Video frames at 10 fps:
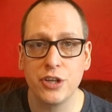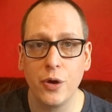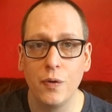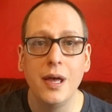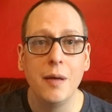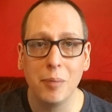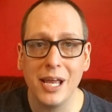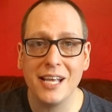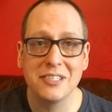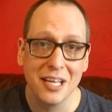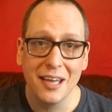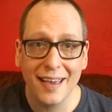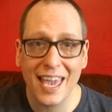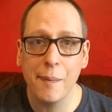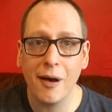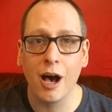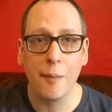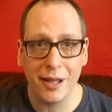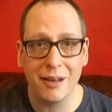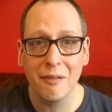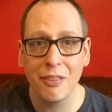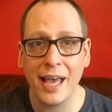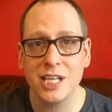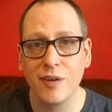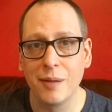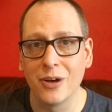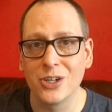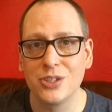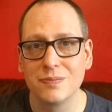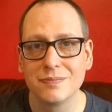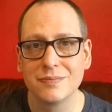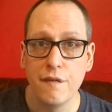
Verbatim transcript: so please keep it up and thanks very much.